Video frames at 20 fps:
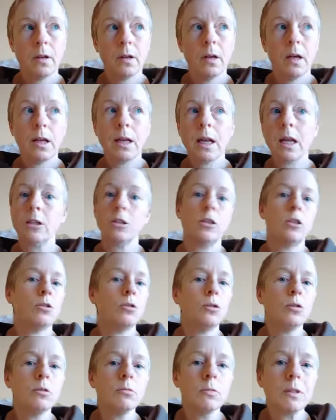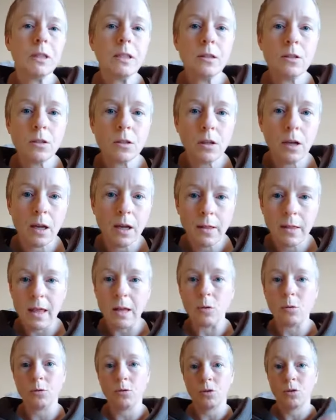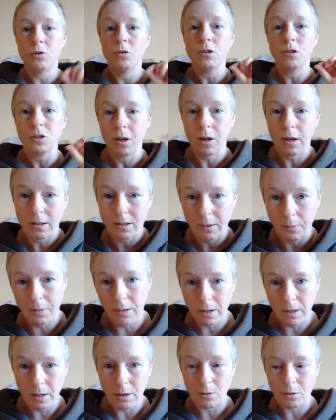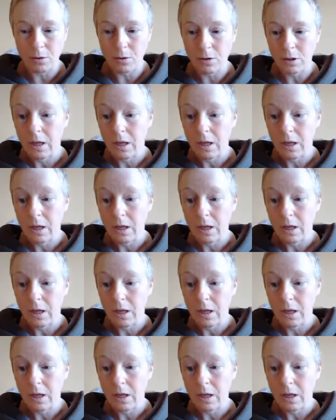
And actually, do you really desire that or do you desire something else?